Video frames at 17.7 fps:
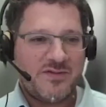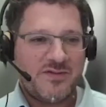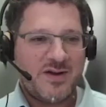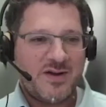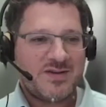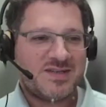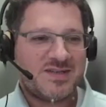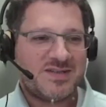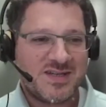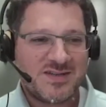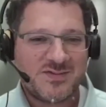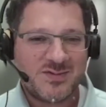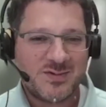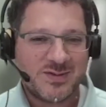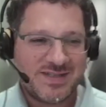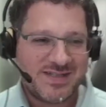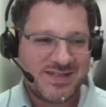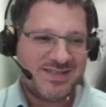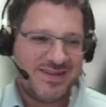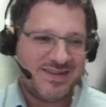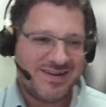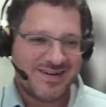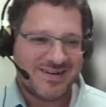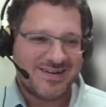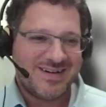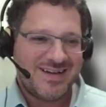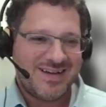very successful this
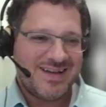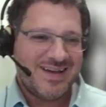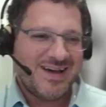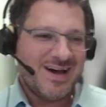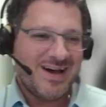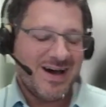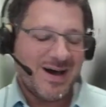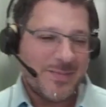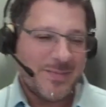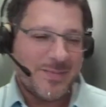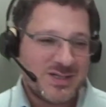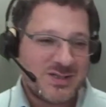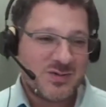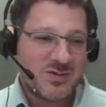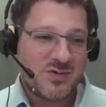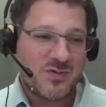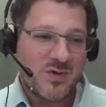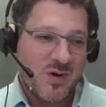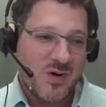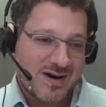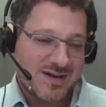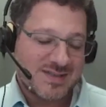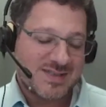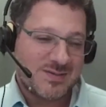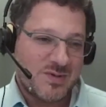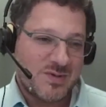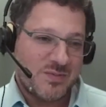year, managed to grow our
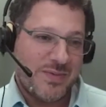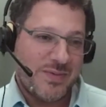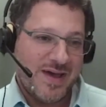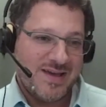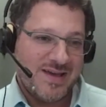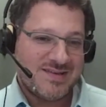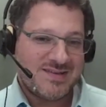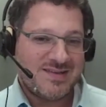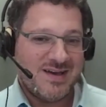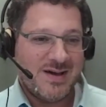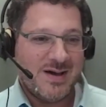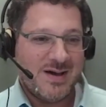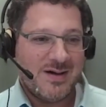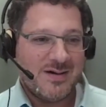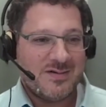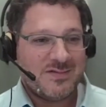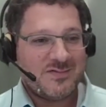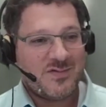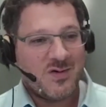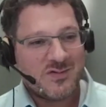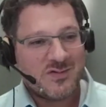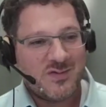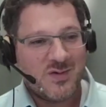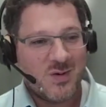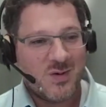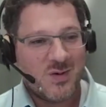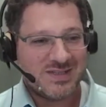customer base
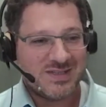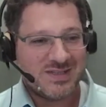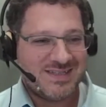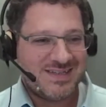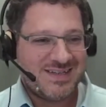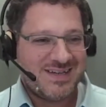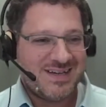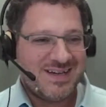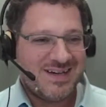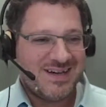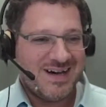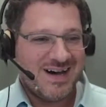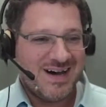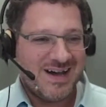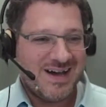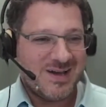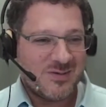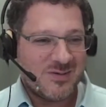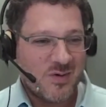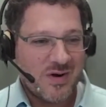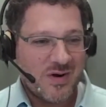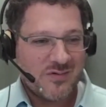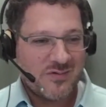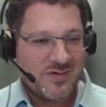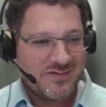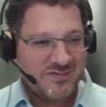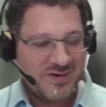fourfold, grow
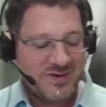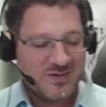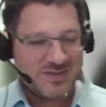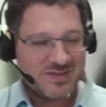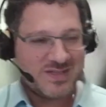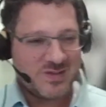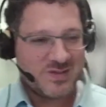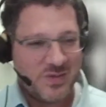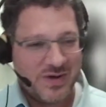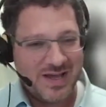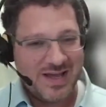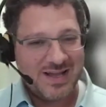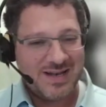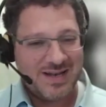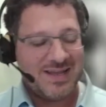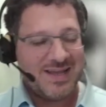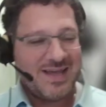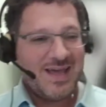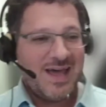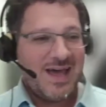our revenues as well.